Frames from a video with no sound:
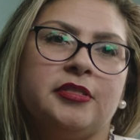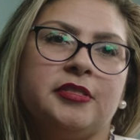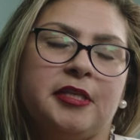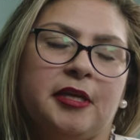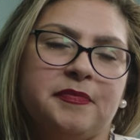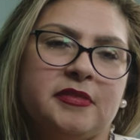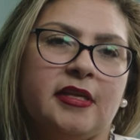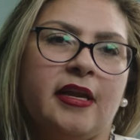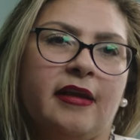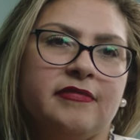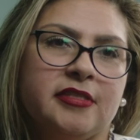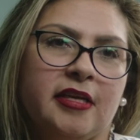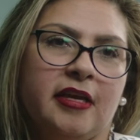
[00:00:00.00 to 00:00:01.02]
steps that
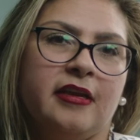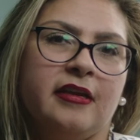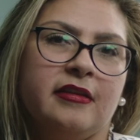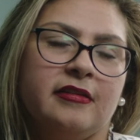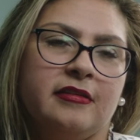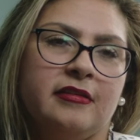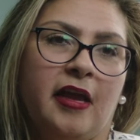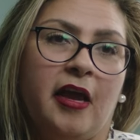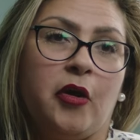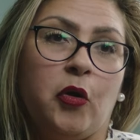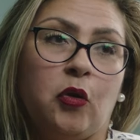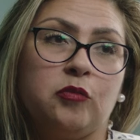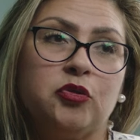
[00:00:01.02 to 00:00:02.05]
I've taken
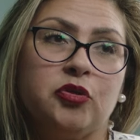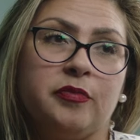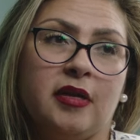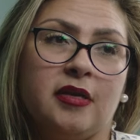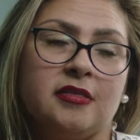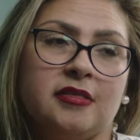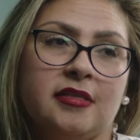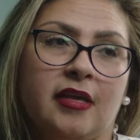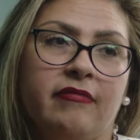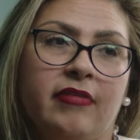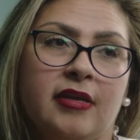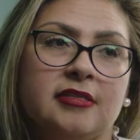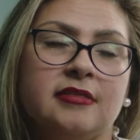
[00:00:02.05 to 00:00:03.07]
at home to make it
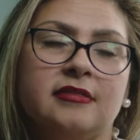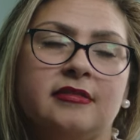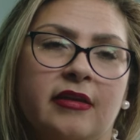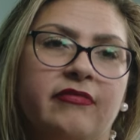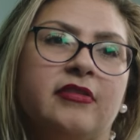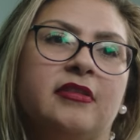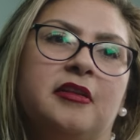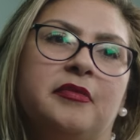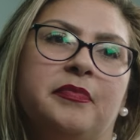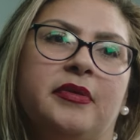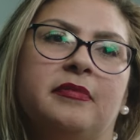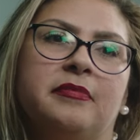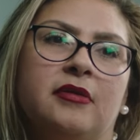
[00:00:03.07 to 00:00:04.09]
safe has definitely
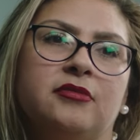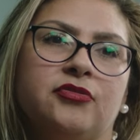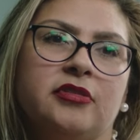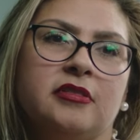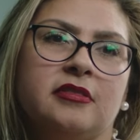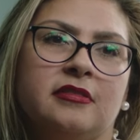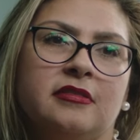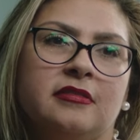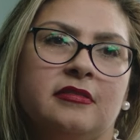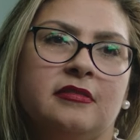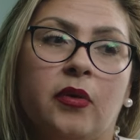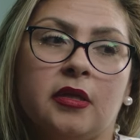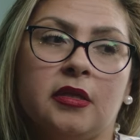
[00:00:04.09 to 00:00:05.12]
been boundaries.
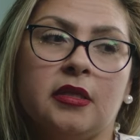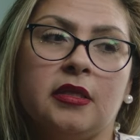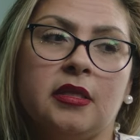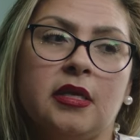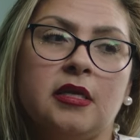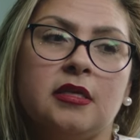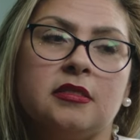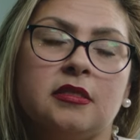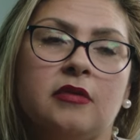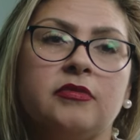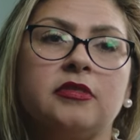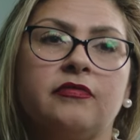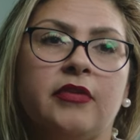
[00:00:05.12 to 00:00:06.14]
One of the things
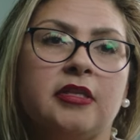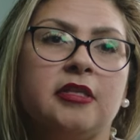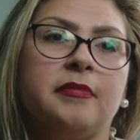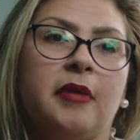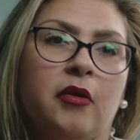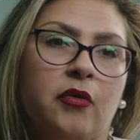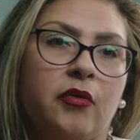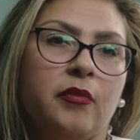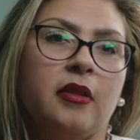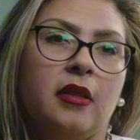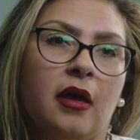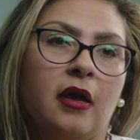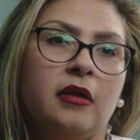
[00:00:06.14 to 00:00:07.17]
that was affecting my home
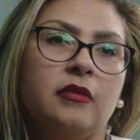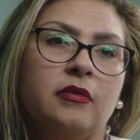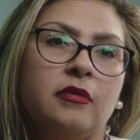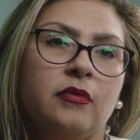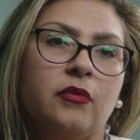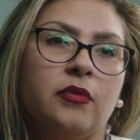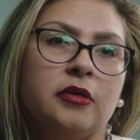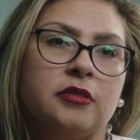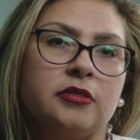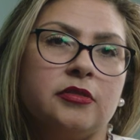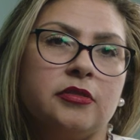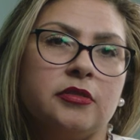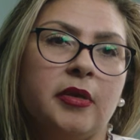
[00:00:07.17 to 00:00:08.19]
a lot
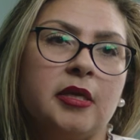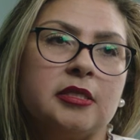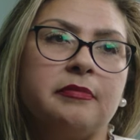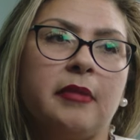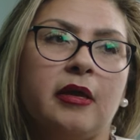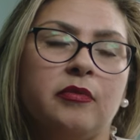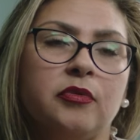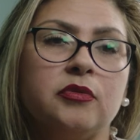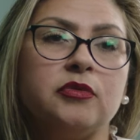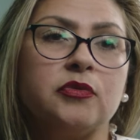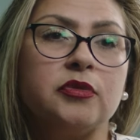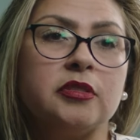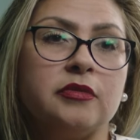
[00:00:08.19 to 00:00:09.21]
was because my
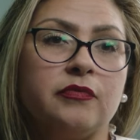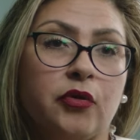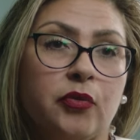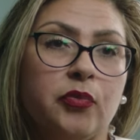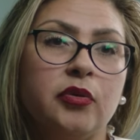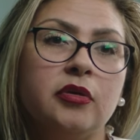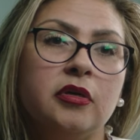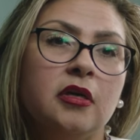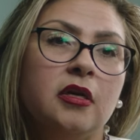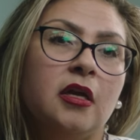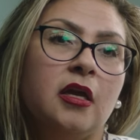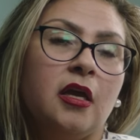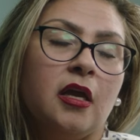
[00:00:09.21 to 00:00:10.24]
abuse was verbal,
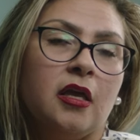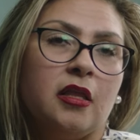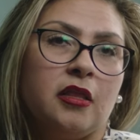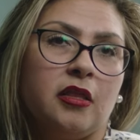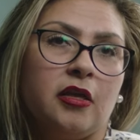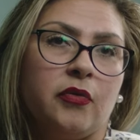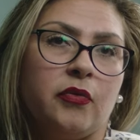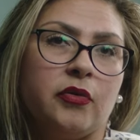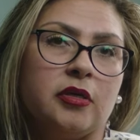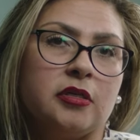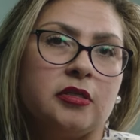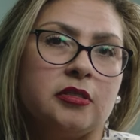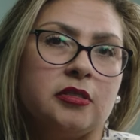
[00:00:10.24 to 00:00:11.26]
there
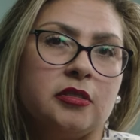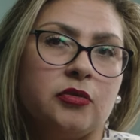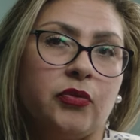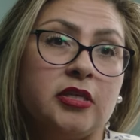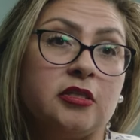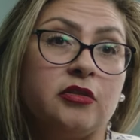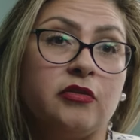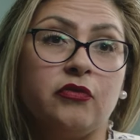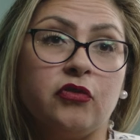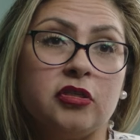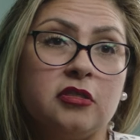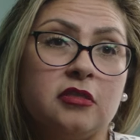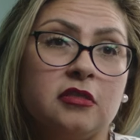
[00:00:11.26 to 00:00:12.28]
was raising their
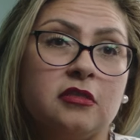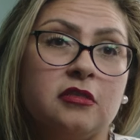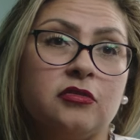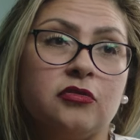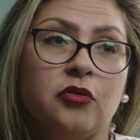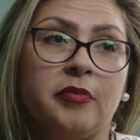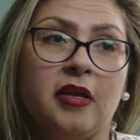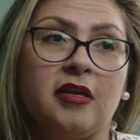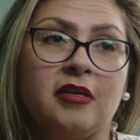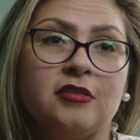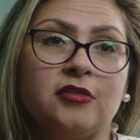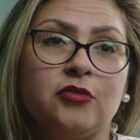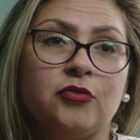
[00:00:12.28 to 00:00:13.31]
voice. So my
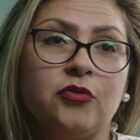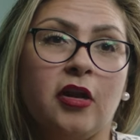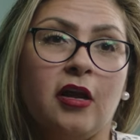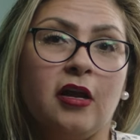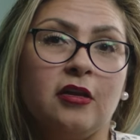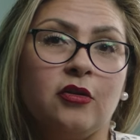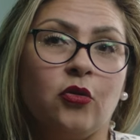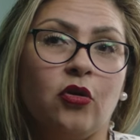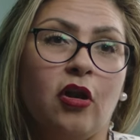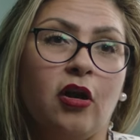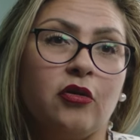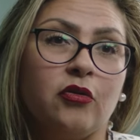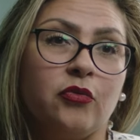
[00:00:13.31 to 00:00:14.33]
kids do not no
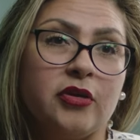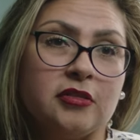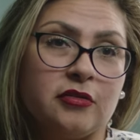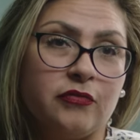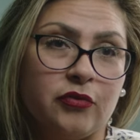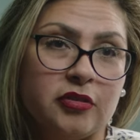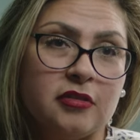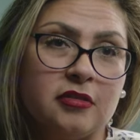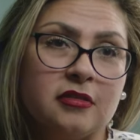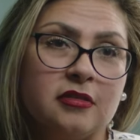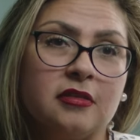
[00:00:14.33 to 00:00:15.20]
longer raise their voice.